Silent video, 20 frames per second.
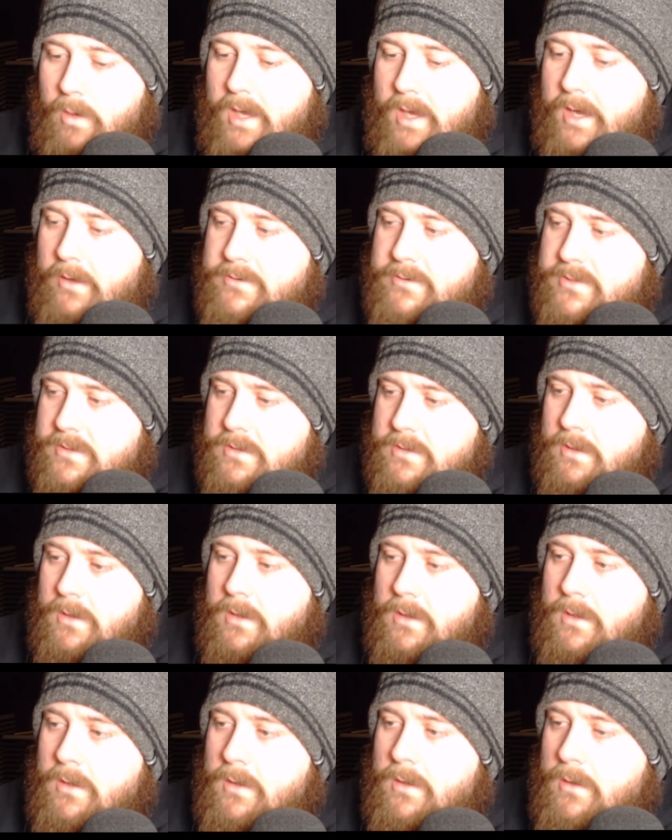else?
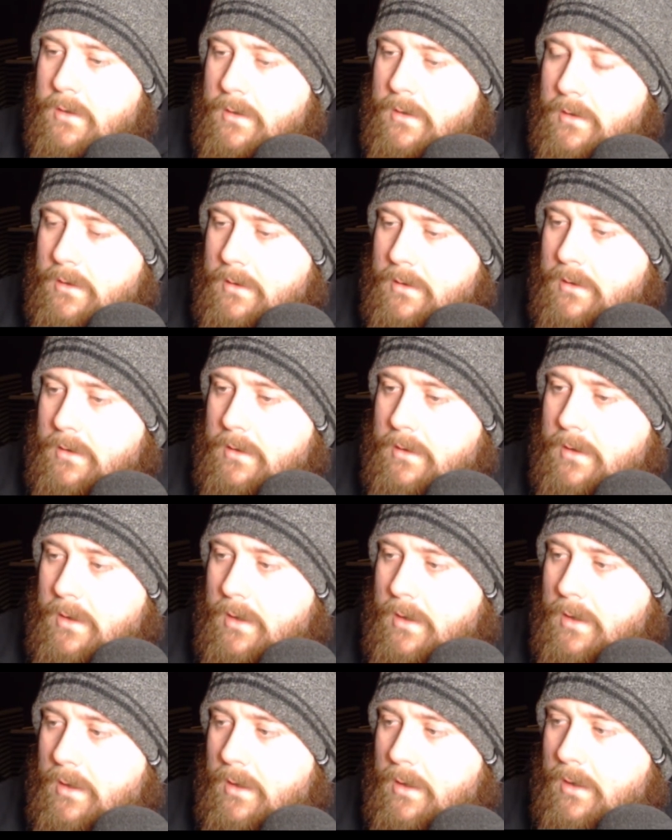
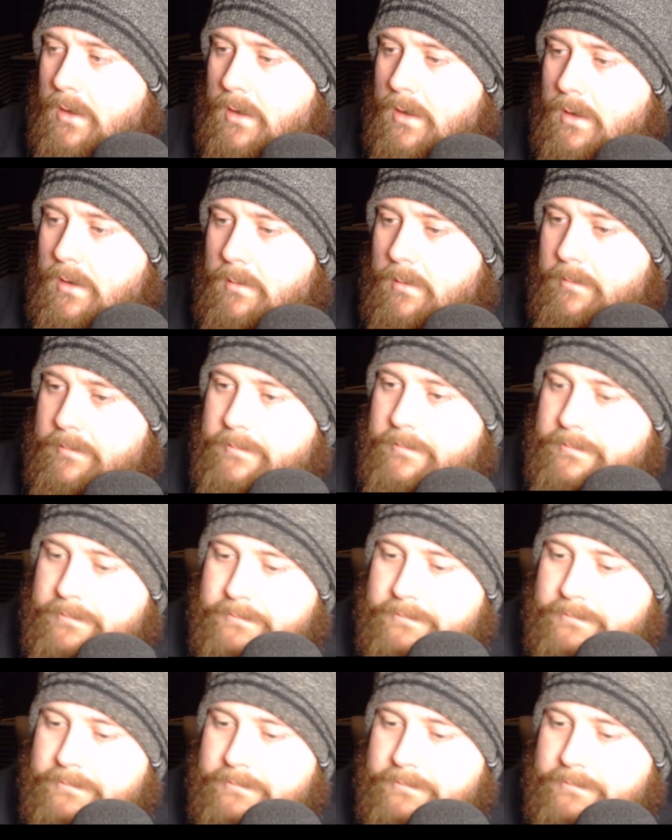I